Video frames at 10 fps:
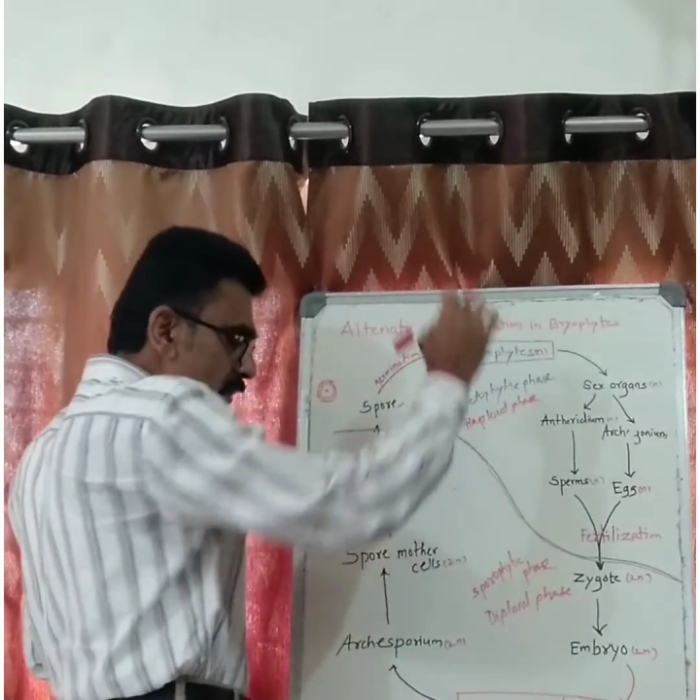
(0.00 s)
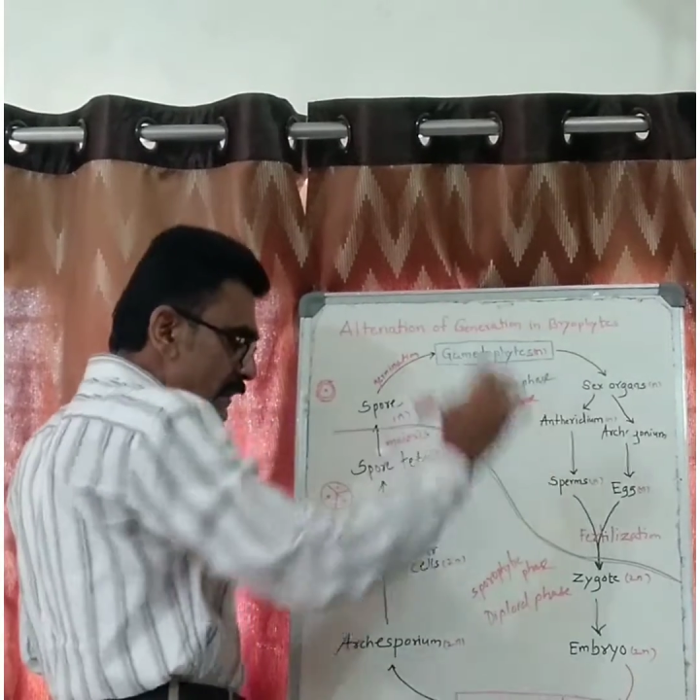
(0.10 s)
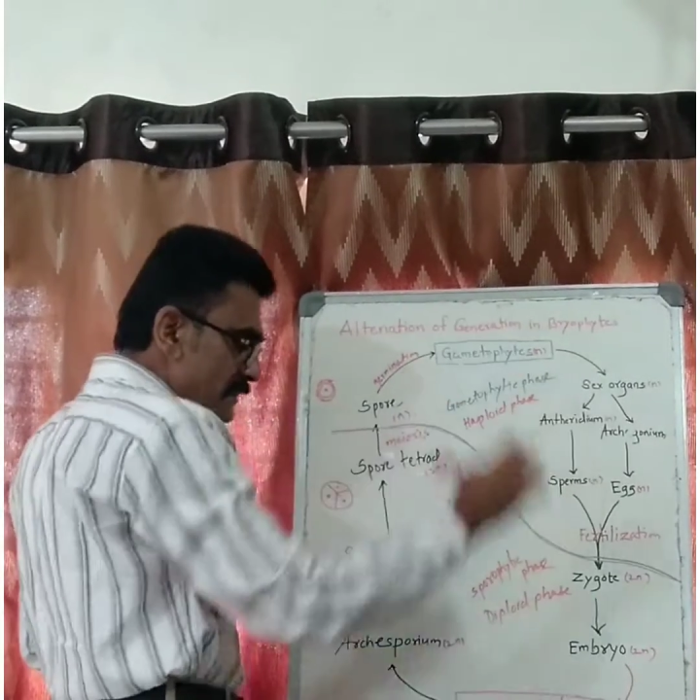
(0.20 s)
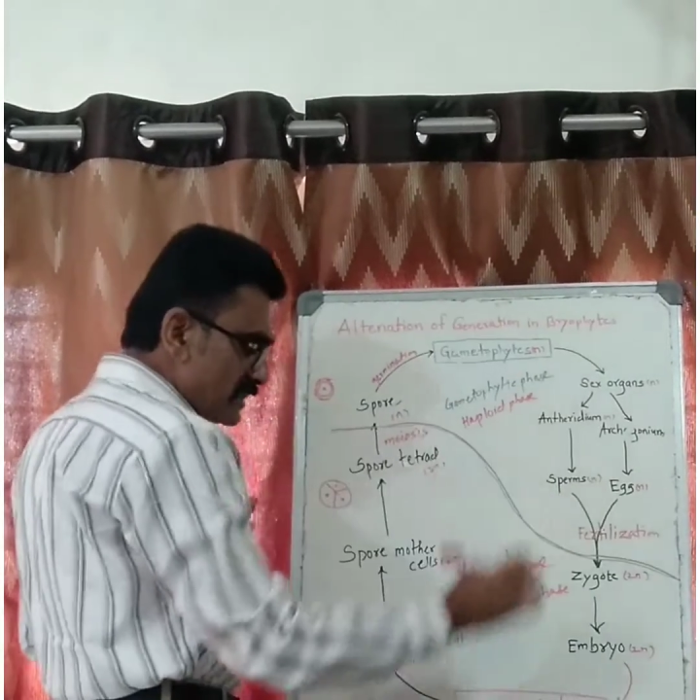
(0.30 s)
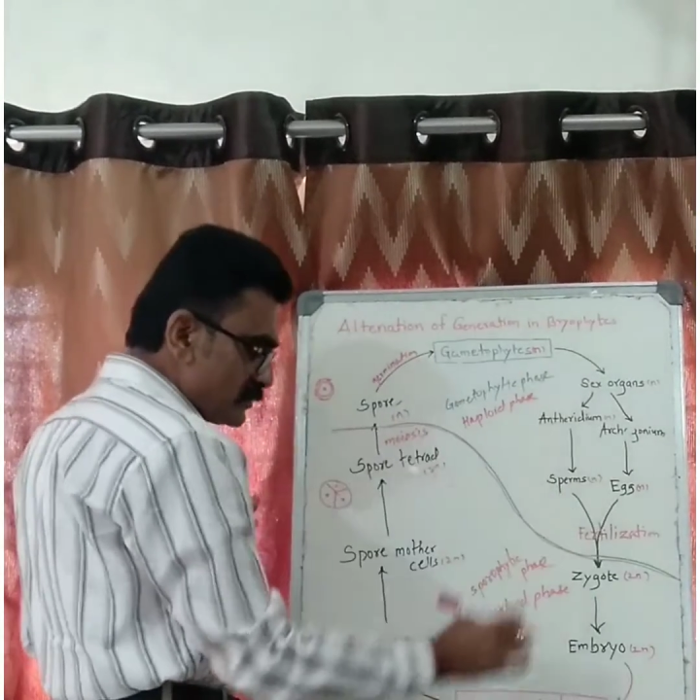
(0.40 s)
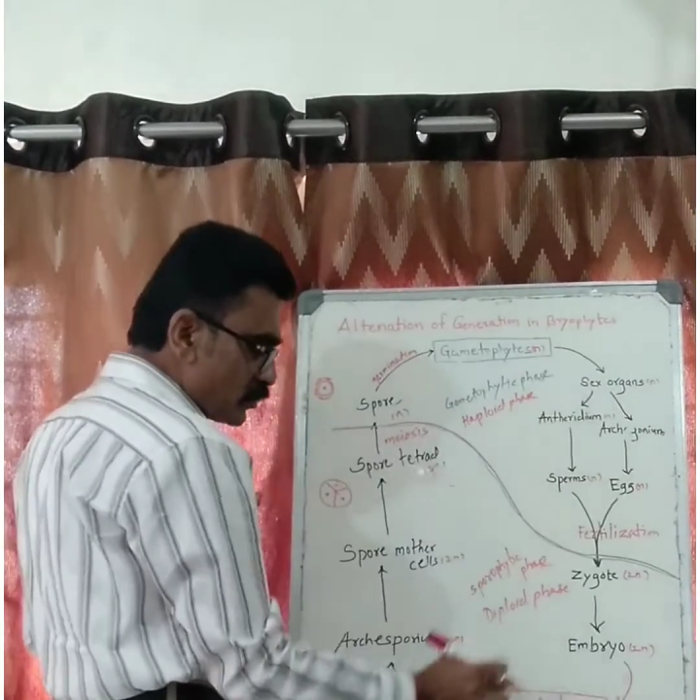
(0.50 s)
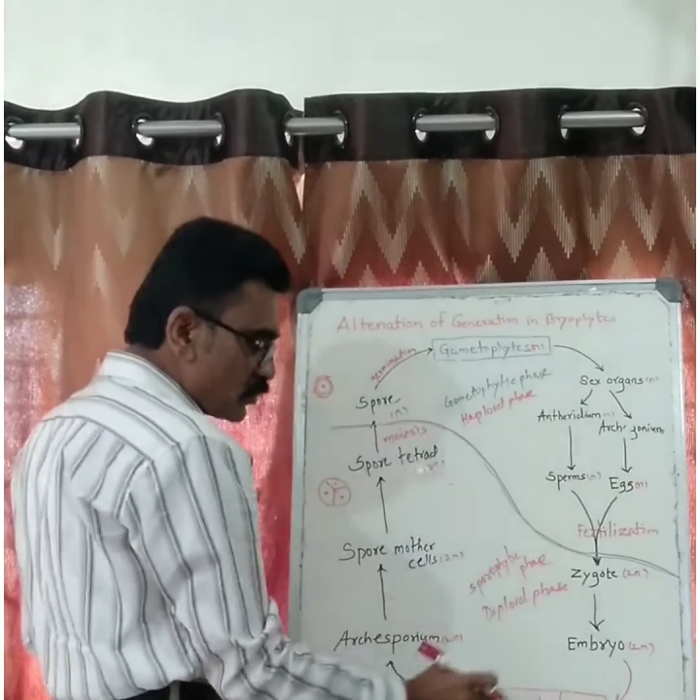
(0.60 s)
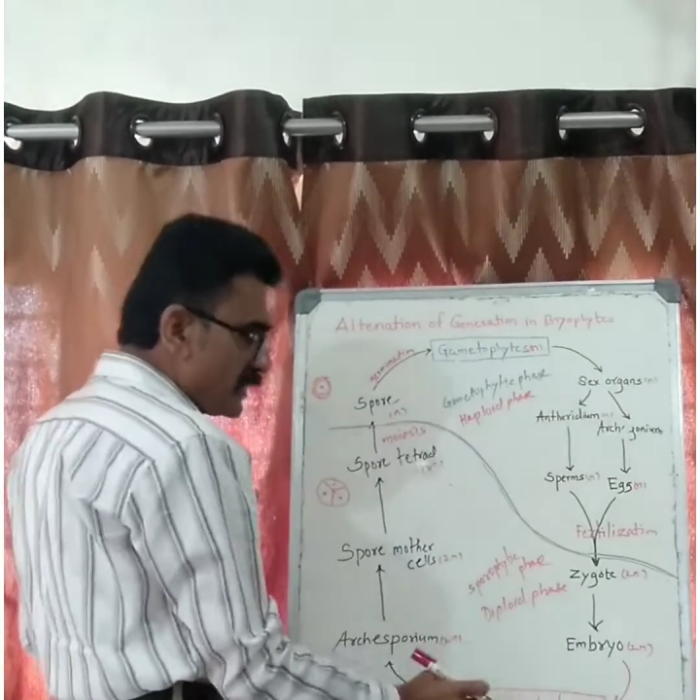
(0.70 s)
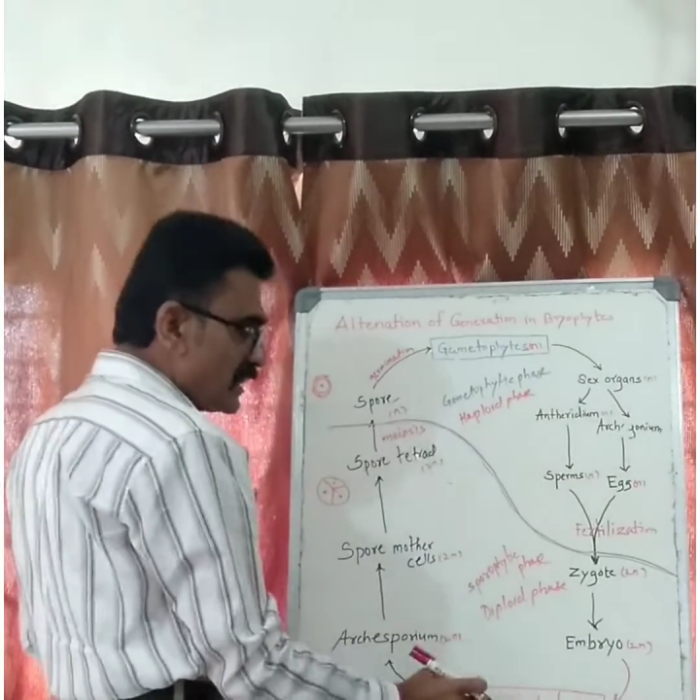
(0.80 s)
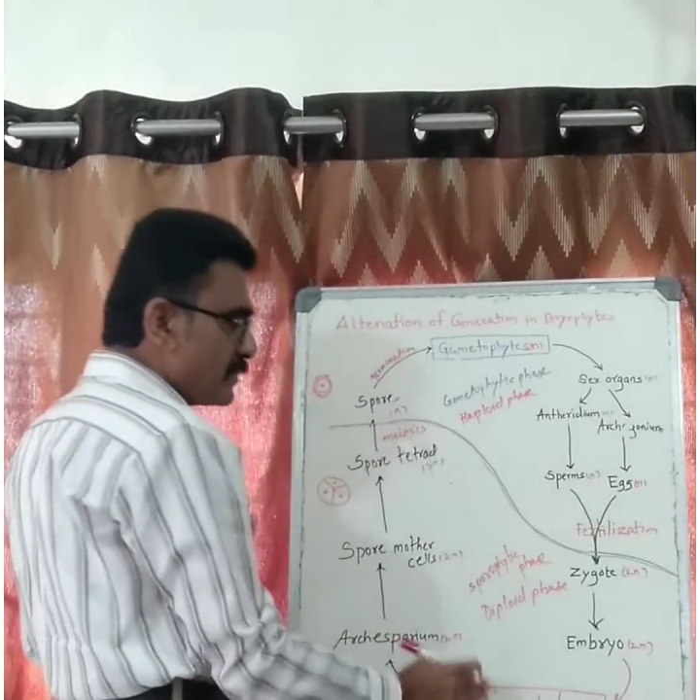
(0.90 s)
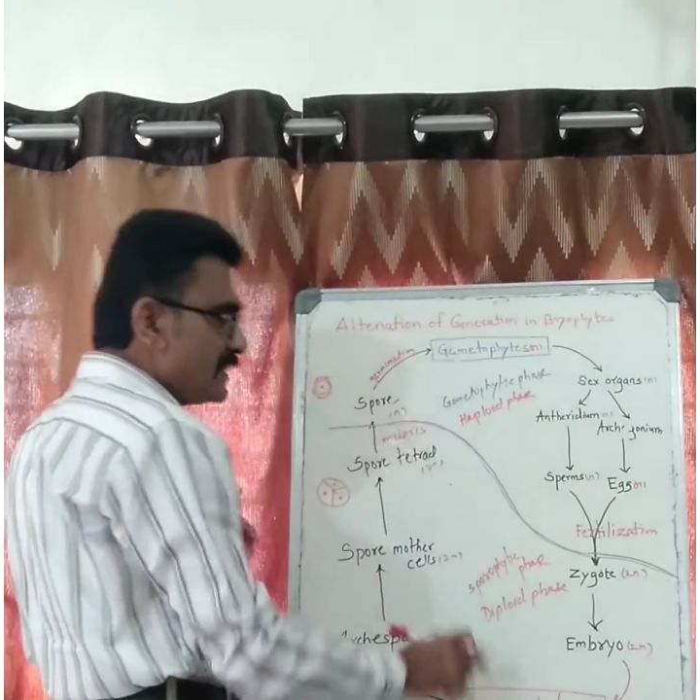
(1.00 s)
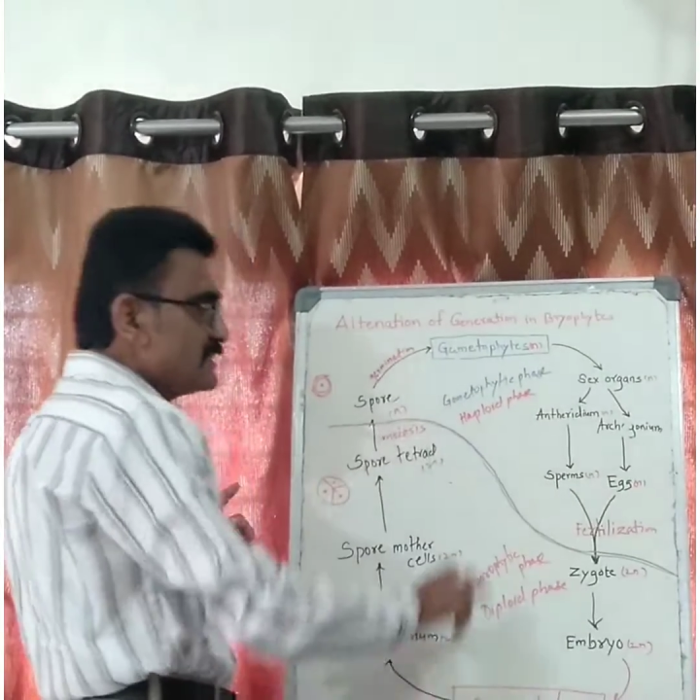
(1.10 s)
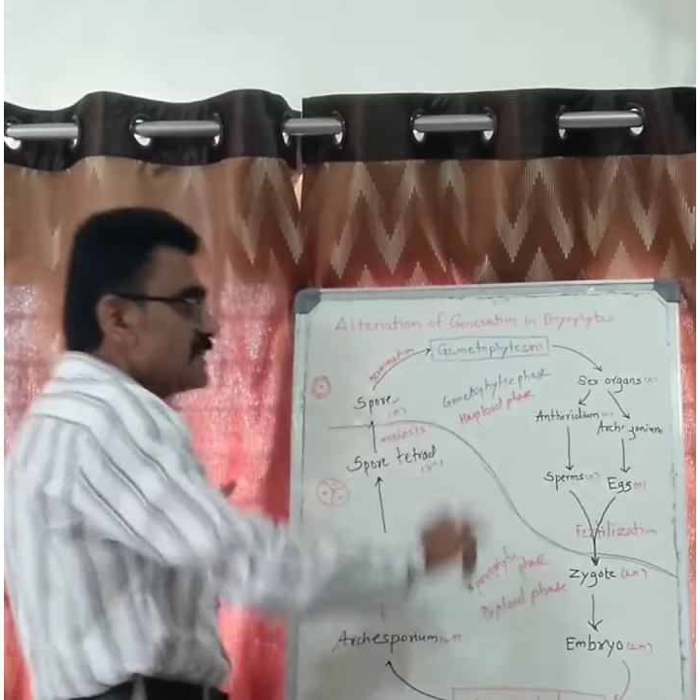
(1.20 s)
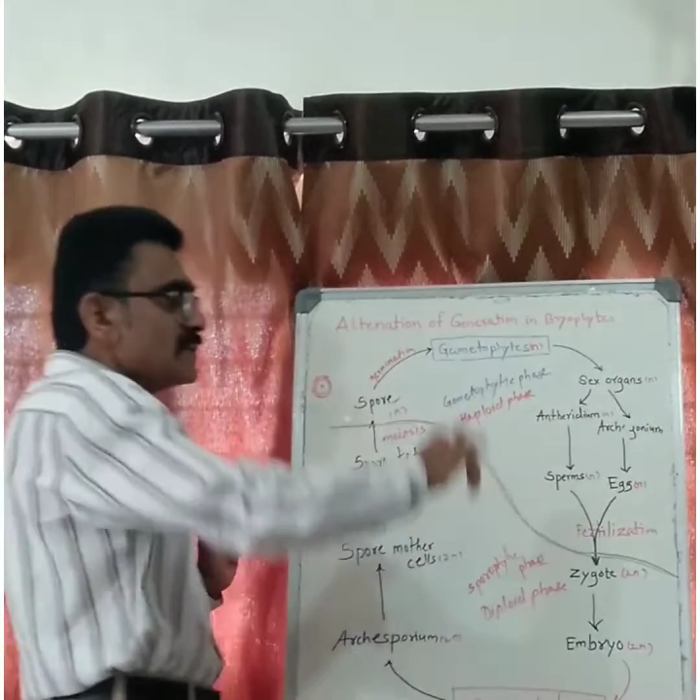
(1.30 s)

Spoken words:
and this sporophytic phase